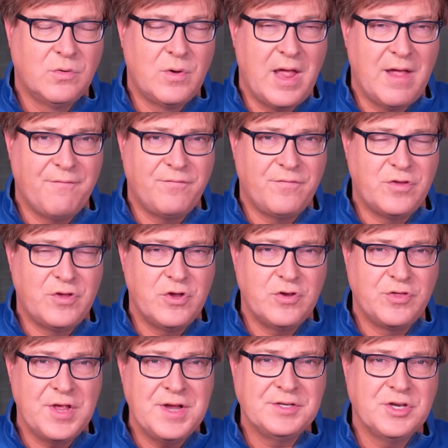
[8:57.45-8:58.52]
if you,
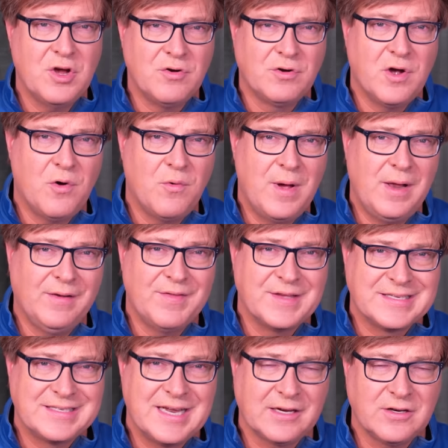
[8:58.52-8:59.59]
things don't go well in
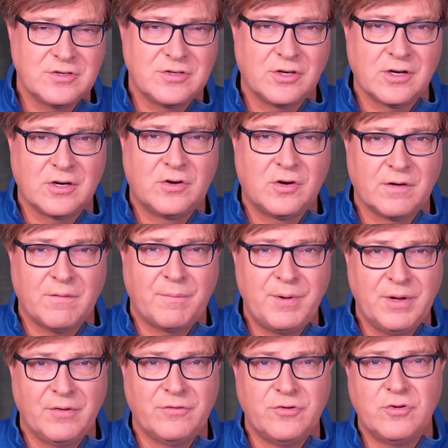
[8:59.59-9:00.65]
the Second Circuit Court of
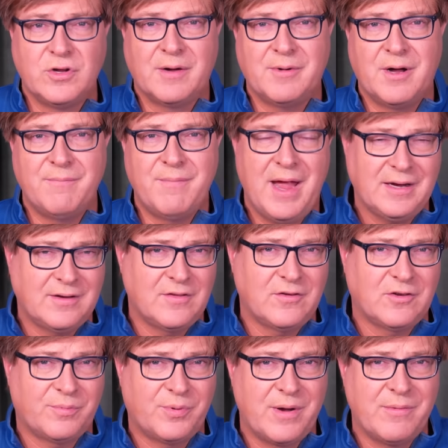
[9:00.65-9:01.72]
Appeals, you come on back to the
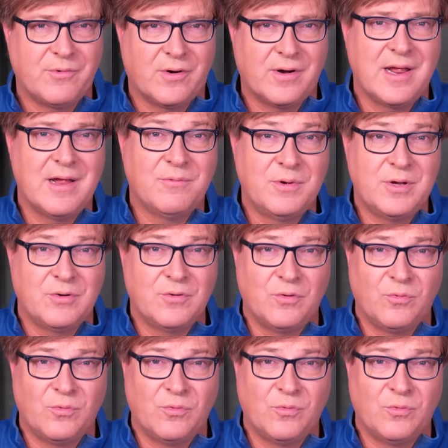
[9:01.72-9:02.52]
Supreme Court and we'll